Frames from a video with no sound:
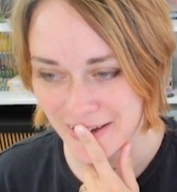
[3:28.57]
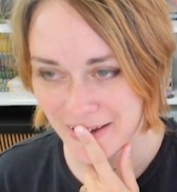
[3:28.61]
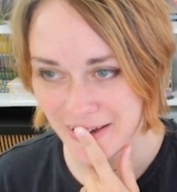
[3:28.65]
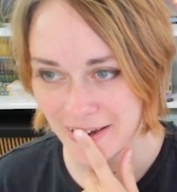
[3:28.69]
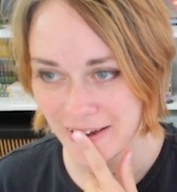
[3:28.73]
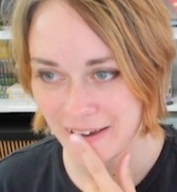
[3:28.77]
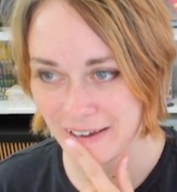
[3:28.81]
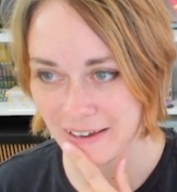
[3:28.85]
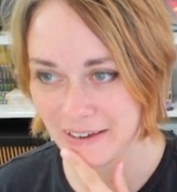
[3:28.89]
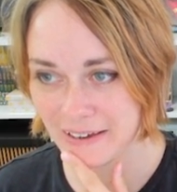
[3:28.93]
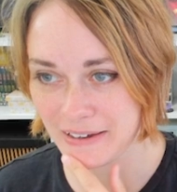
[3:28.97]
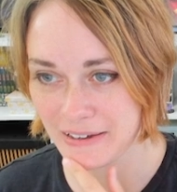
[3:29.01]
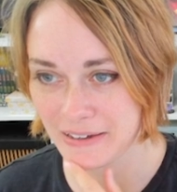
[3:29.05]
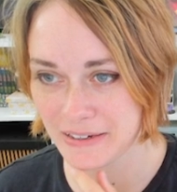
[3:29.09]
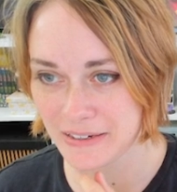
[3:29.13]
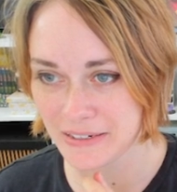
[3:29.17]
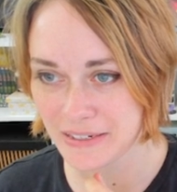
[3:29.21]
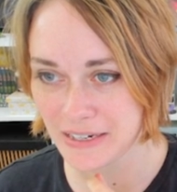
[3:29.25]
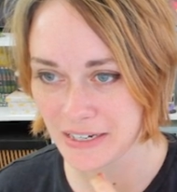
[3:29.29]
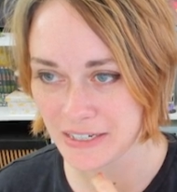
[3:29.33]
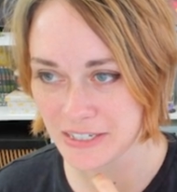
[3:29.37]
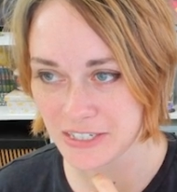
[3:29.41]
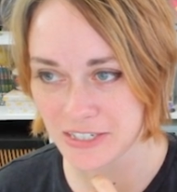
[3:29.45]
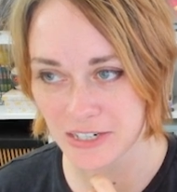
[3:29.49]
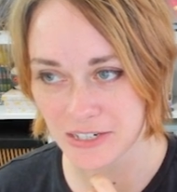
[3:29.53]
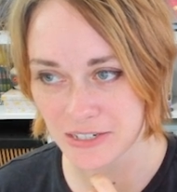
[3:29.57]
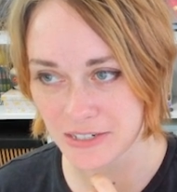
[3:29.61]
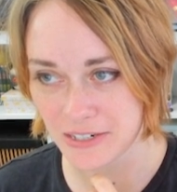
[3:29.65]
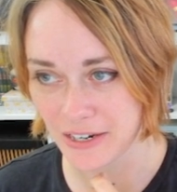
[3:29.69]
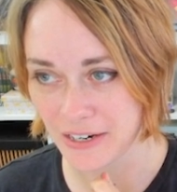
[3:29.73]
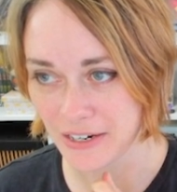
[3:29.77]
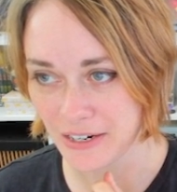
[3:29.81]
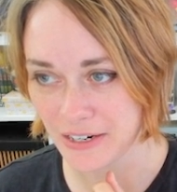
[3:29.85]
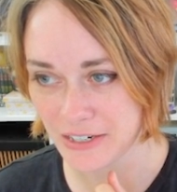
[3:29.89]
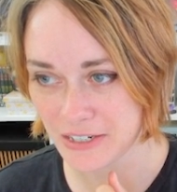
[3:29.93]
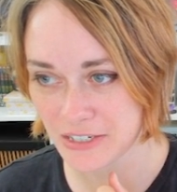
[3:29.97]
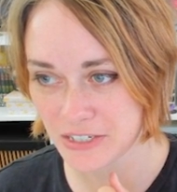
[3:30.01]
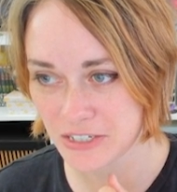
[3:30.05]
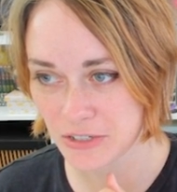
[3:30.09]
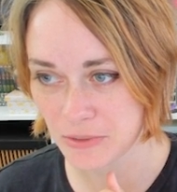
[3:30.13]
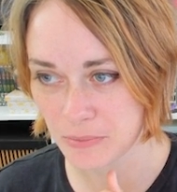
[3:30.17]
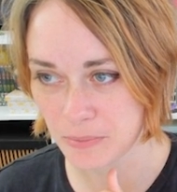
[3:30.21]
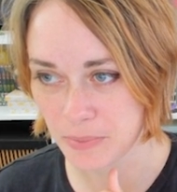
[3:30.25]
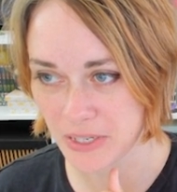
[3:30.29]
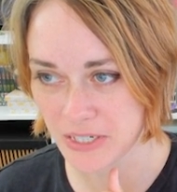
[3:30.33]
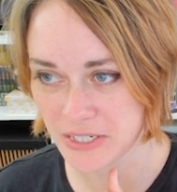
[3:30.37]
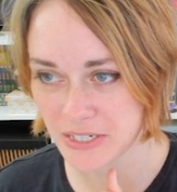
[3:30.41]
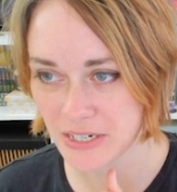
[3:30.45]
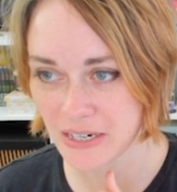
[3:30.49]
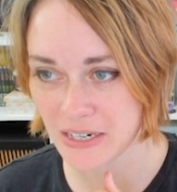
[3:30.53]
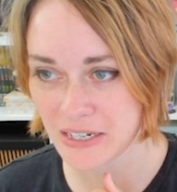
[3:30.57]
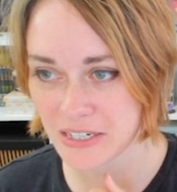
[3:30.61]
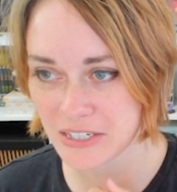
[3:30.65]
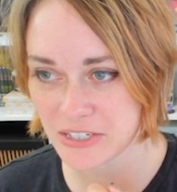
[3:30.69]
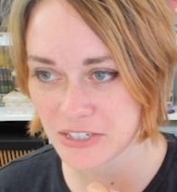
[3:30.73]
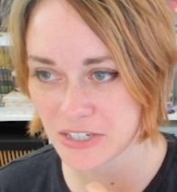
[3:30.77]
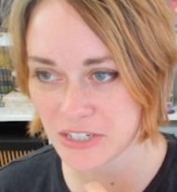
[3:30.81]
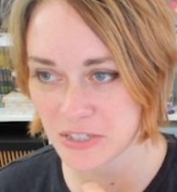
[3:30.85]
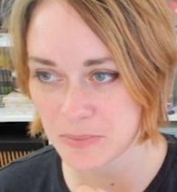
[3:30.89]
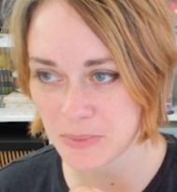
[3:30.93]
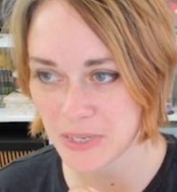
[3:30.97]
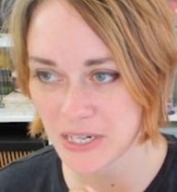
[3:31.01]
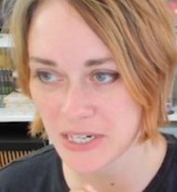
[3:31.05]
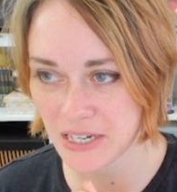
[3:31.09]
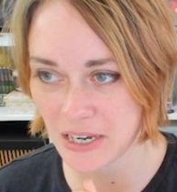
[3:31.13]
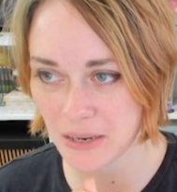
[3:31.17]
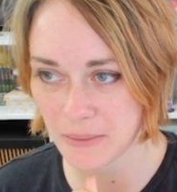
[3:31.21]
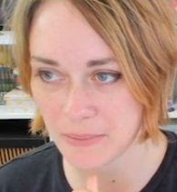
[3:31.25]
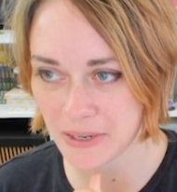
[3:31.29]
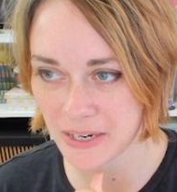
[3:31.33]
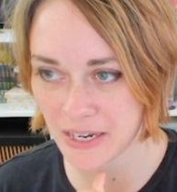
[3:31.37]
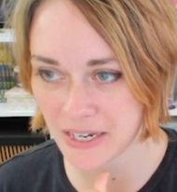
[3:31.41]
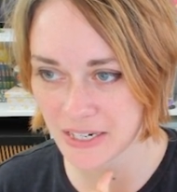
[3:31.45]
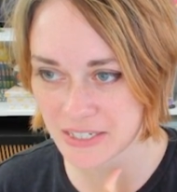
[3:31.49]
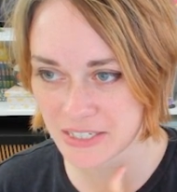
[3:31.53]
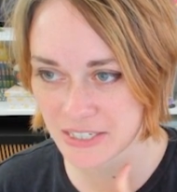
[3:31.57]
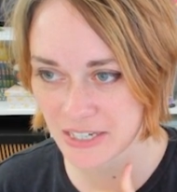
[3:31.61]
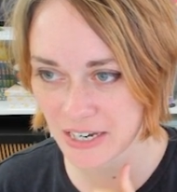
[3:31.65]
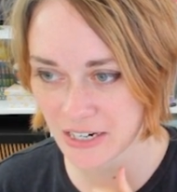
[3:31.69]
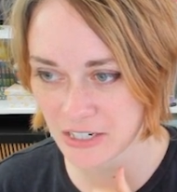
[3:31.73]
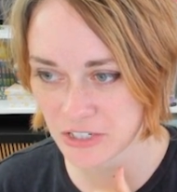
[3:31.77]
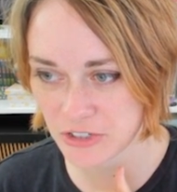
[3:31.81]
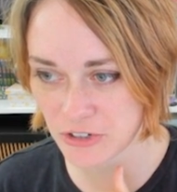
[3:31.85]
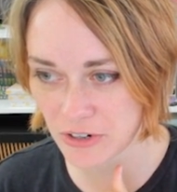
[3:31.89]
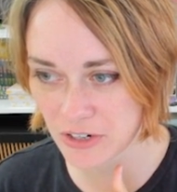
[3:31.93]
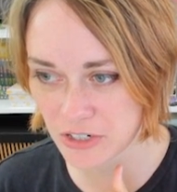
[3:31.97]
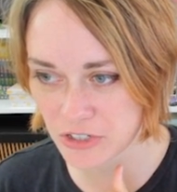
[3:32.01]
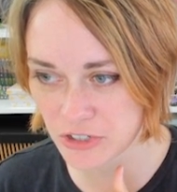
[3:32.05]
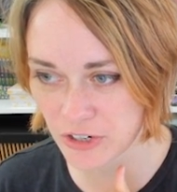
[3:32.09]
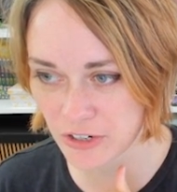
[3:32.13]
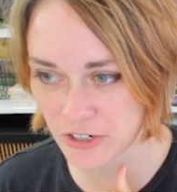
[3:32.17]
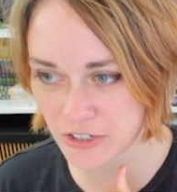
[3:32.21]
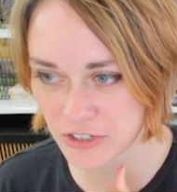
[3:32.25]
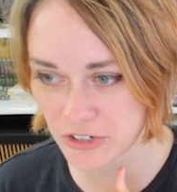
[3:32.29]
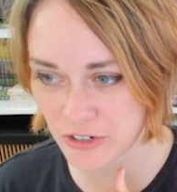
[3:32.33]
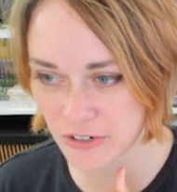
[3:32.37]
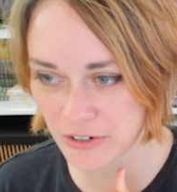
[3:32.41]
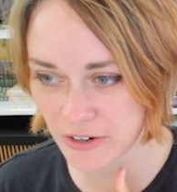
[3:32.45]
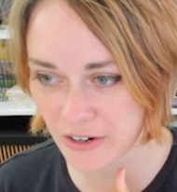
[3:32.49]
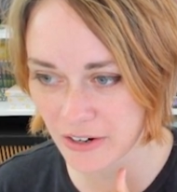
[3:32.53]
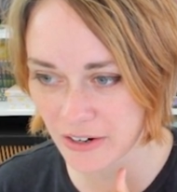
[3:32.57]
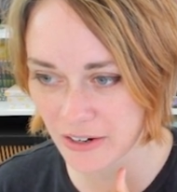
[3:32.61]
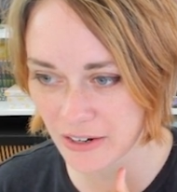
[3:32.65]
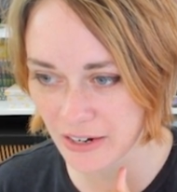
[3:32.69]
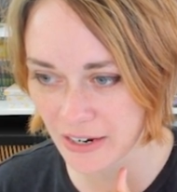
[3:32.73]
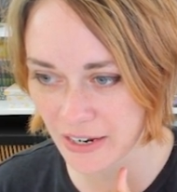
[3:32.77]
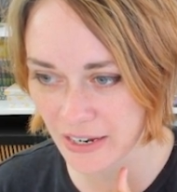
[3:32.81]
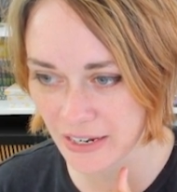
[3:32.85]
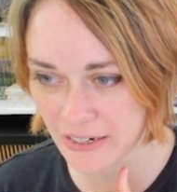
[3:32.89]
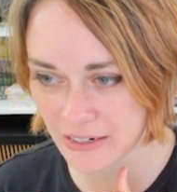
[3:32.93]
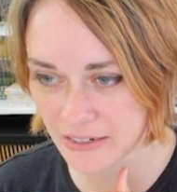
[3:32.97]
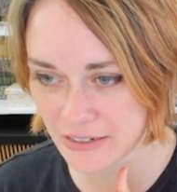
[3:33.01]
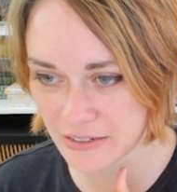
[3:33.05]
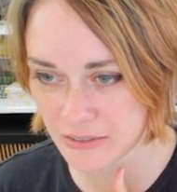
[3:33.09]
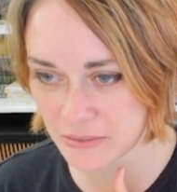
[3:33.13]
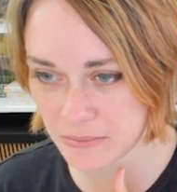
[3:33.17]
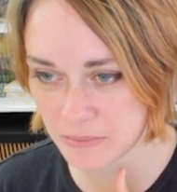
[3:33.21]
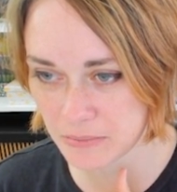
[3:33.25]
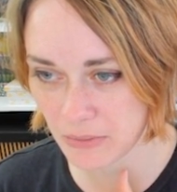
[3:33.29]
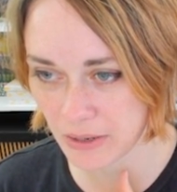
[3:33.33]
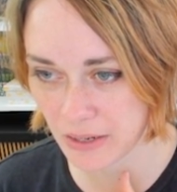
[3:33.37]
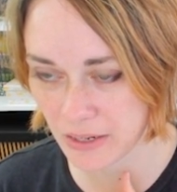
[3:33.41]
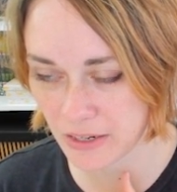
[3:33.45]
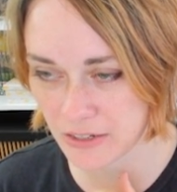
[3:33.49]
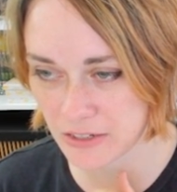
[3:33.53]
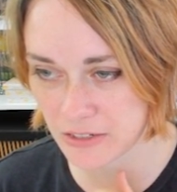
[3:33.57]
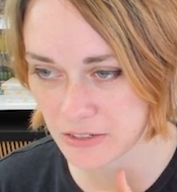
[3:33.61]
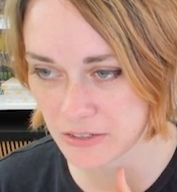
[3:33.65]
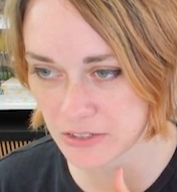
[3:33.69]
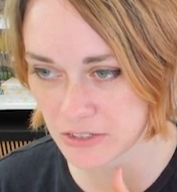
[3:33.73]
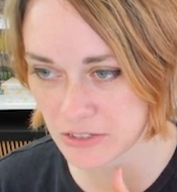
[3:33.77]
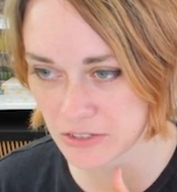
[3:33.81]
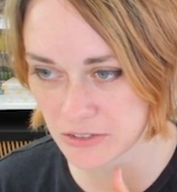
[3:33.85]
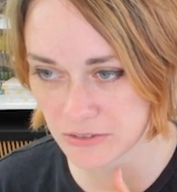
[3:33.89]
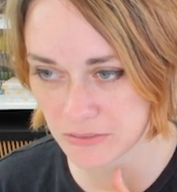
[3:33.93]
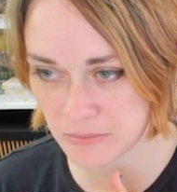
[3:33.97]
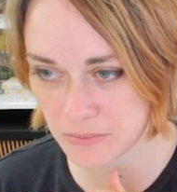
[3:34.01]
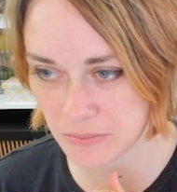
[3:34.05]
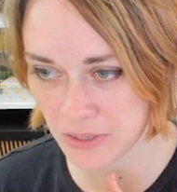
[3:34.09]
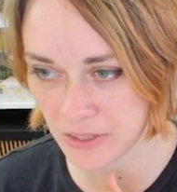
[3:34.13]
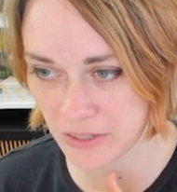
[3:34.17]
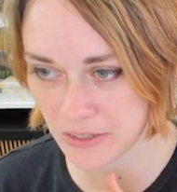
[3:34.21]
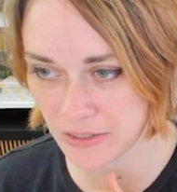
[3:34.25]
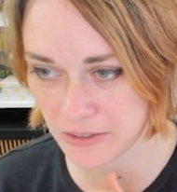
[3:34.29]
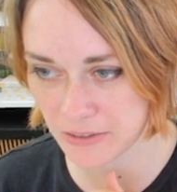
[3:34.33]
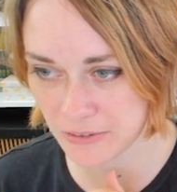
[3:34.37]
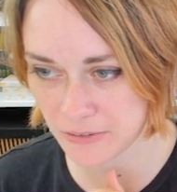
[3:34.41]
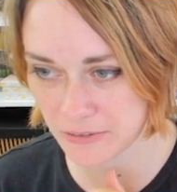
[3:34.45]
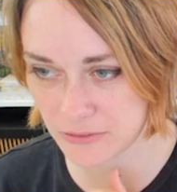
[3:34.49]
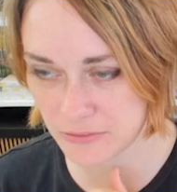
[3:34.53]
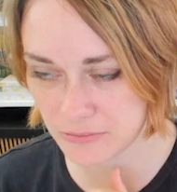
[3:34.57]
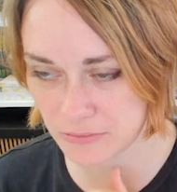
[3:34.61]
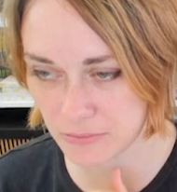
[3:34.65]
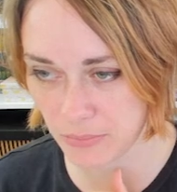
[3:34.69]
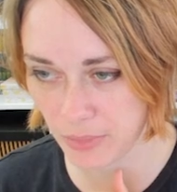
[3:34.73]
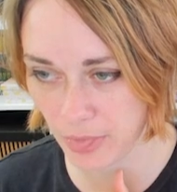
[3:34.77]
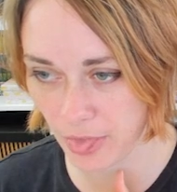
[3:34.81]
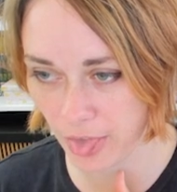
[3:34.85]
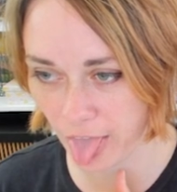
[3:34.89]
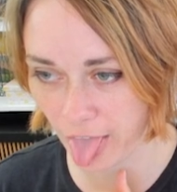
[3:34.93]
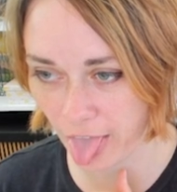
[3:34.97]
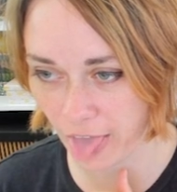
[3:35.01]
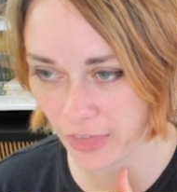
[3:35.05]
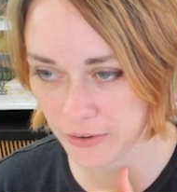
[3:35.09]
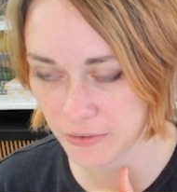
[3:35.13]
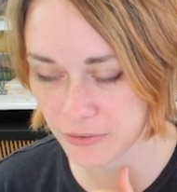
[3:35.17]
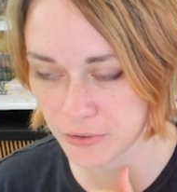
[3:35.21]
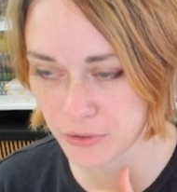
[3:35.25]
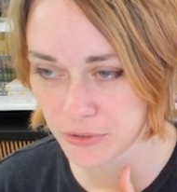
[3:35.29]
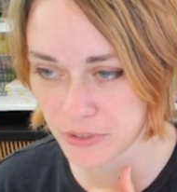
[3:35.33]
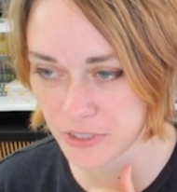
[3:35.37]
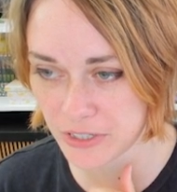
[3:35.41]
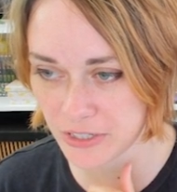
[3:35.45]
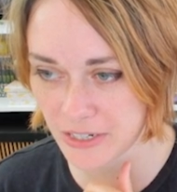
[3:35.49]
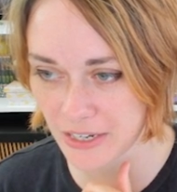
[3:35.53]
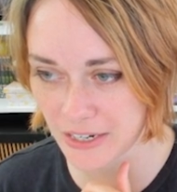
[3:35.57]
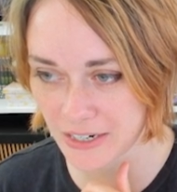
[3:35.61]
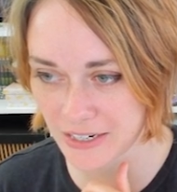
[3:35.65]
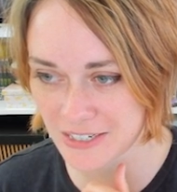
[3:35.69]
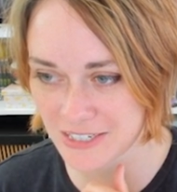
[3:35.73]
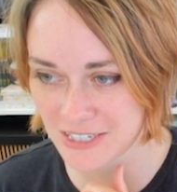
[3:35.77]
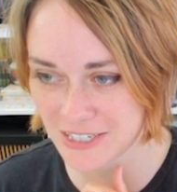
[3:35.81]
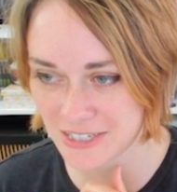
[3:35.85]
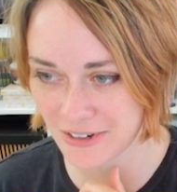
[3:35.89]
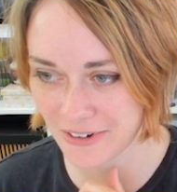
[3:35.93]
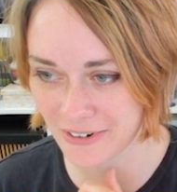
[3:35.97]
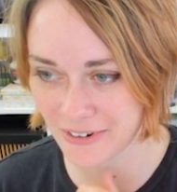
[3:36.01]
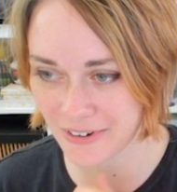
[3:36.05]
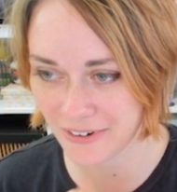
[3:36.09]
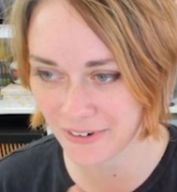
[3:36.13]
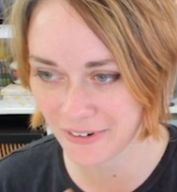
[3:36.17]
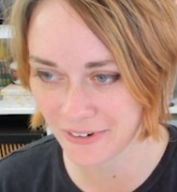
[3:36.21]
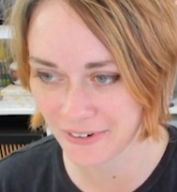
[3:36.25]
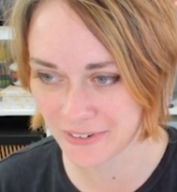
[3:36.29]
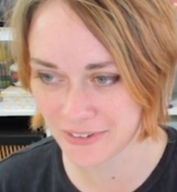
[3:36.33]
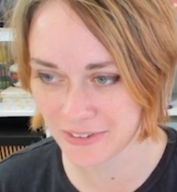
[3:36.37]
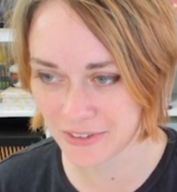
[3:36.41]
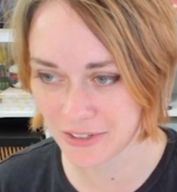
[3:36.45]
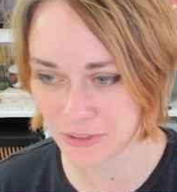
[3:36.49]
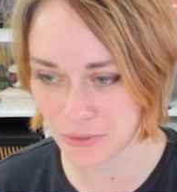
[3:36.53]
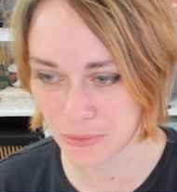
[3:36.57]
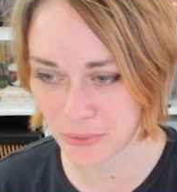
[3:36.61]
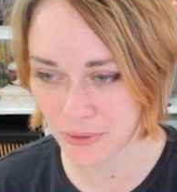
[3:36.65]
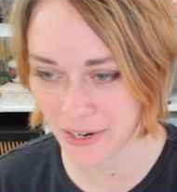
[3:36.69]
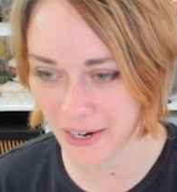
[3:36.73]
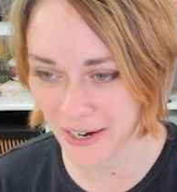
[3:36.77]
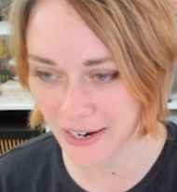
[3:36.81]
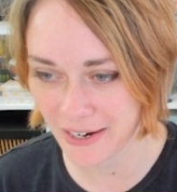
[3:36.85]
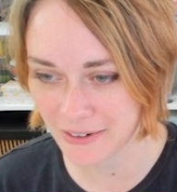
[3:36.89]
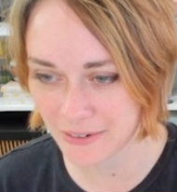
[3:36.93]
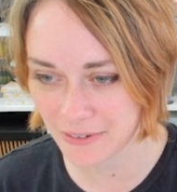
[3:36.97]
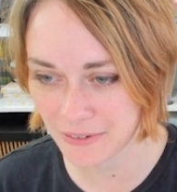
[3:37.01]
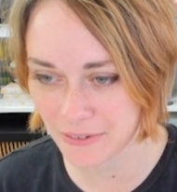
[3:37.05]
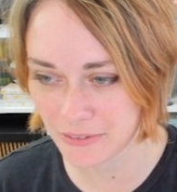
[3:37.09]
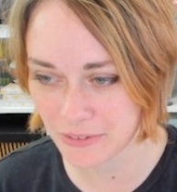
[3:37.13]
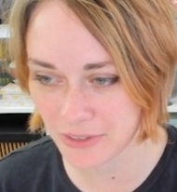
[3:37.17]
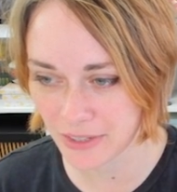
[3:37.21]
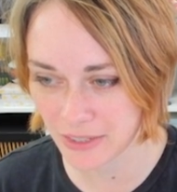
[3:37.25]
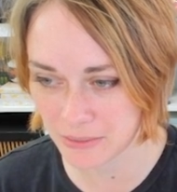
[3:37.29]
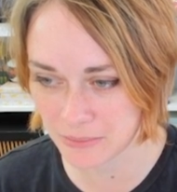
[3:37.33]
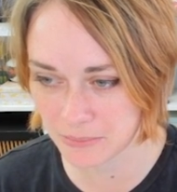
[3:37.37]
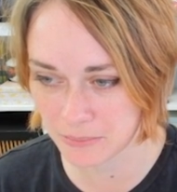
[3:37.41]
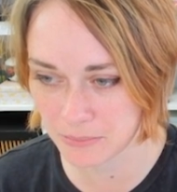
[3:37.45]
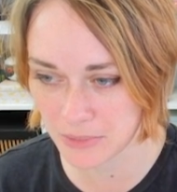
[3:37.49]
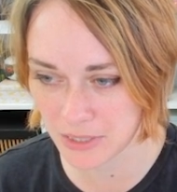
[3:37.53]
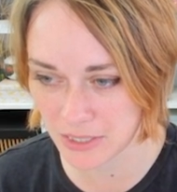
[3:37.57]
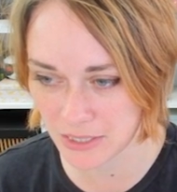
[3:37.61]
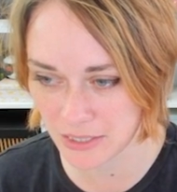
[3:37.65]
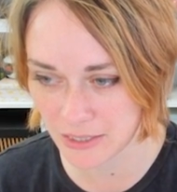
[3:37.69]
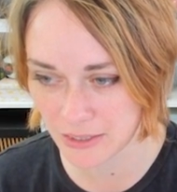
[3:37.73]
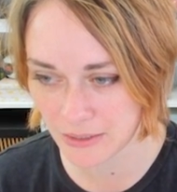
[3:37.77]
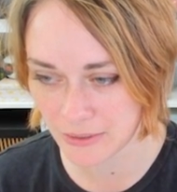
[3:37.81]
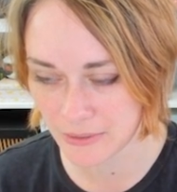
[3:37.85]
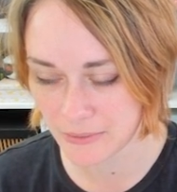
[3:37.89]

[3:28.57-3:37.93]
And it's in Danish, so basically it's just me coming in saying sugar, sugar, sugar, and the hoodie getting stuck on the door handle, then me